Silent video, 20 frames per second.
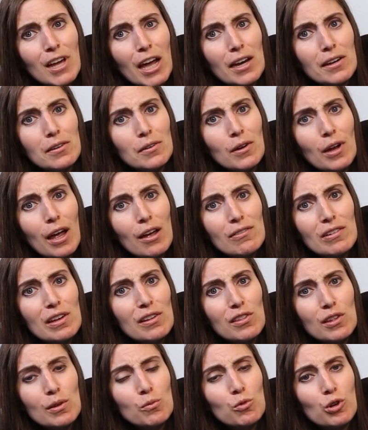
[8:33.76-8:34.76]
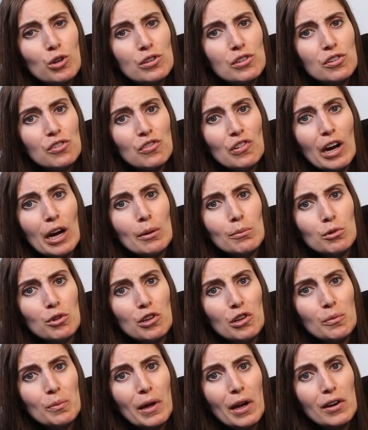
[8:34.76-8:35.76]
I don't have anything more to
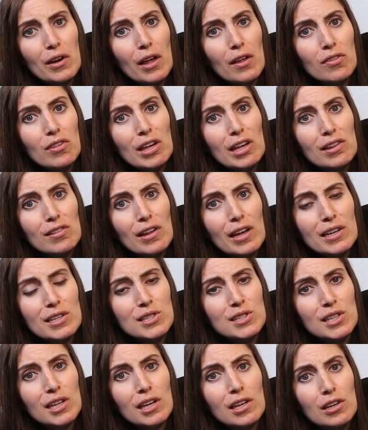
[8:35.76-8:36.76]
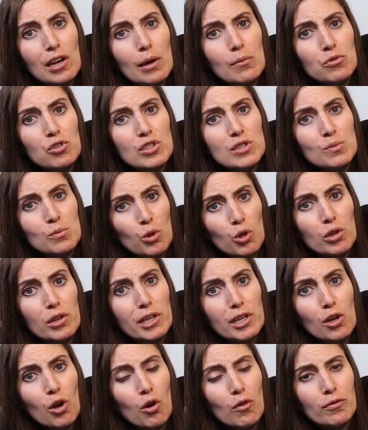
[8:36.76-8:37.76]
ramble about. I think that's it. I'm just
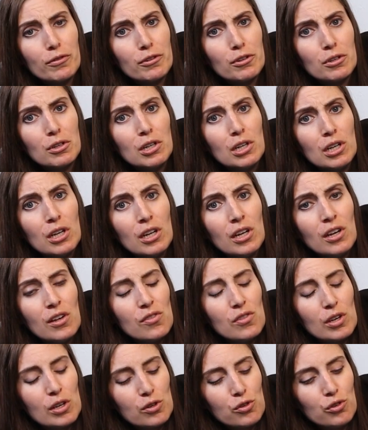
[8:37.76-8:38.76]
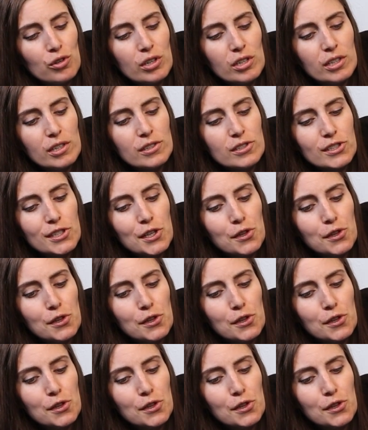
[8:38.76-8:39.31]
mulling over the ingredients